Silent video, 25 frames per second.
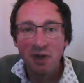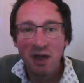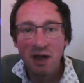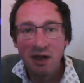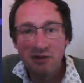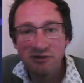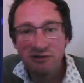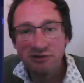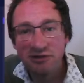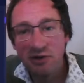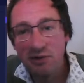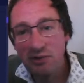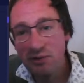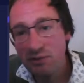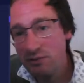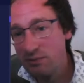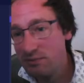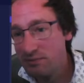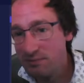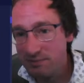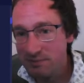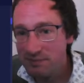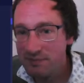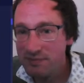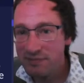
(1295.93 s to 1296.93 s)
So
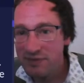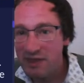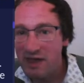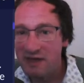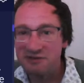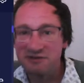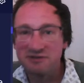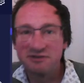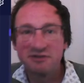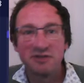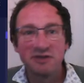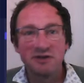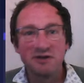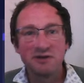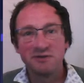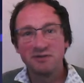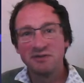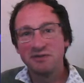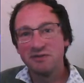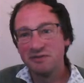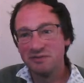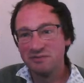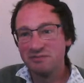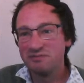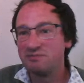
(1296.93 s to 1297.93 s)
that's
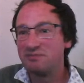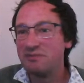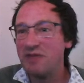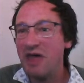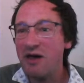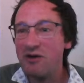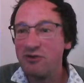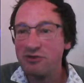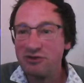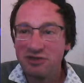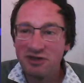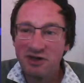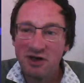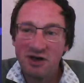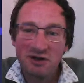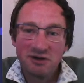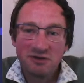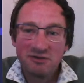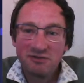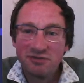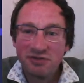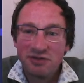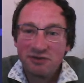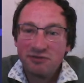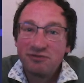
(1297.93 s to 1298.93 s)
now it's the kind
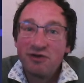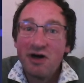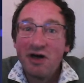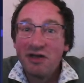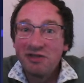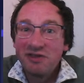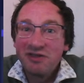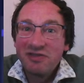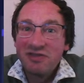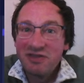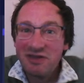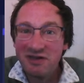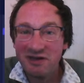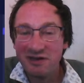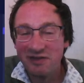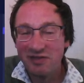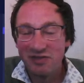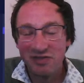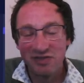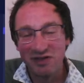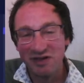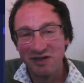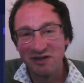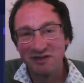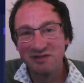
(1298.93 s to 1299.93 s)
of the fun and
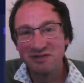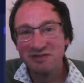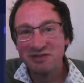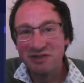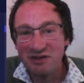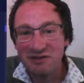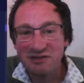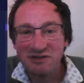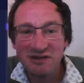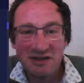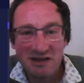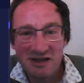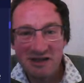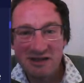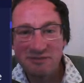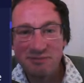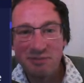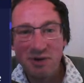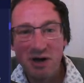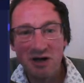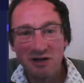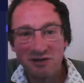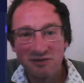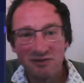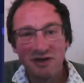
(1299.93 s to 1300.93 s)
the tedious
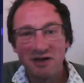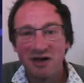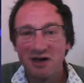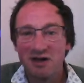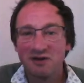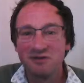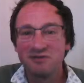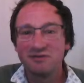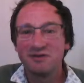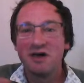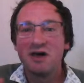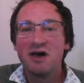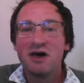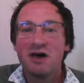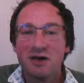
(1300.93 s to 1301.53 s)
part of it, kind of